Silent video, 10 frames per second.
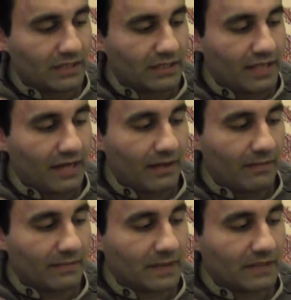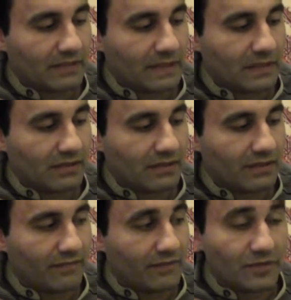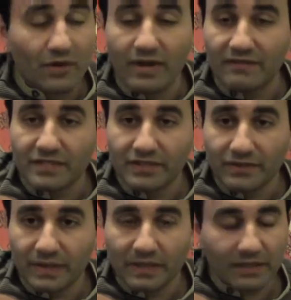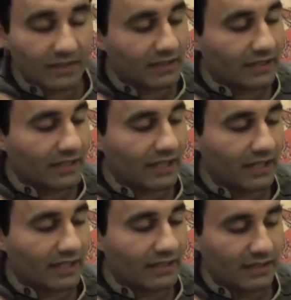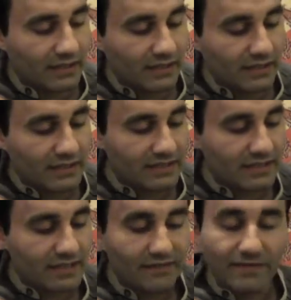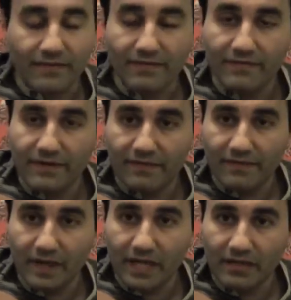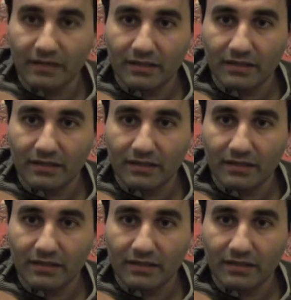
Now, if you don't have a tuner, again, instead of the 5th fret,